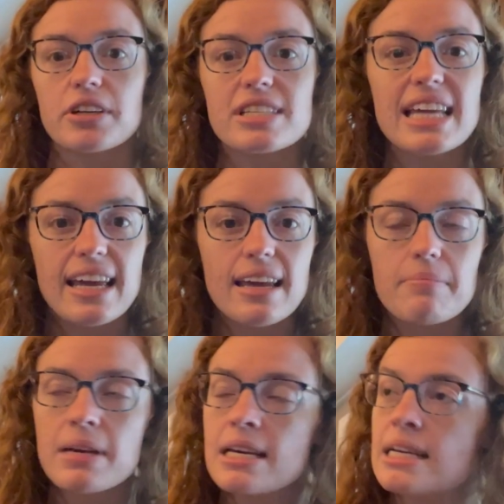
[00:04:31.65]
your
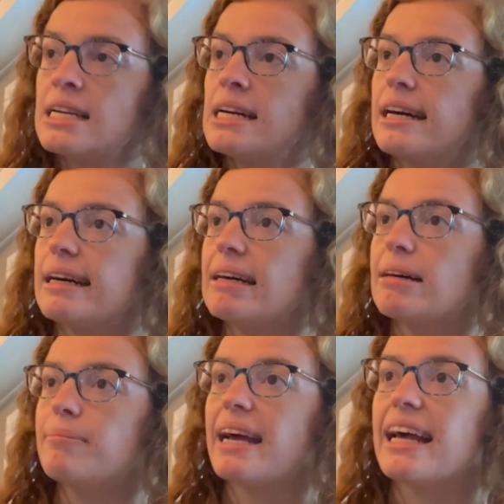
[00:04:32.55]
team.
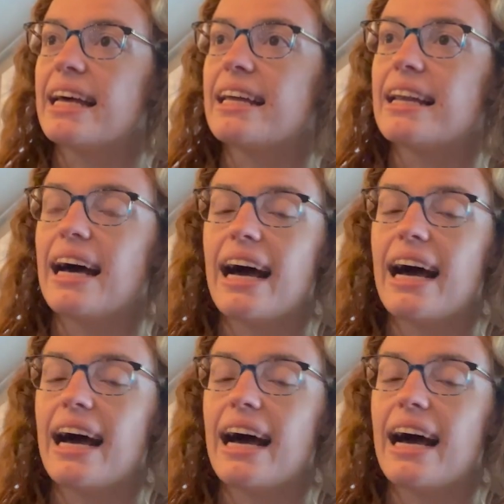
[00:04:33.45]
And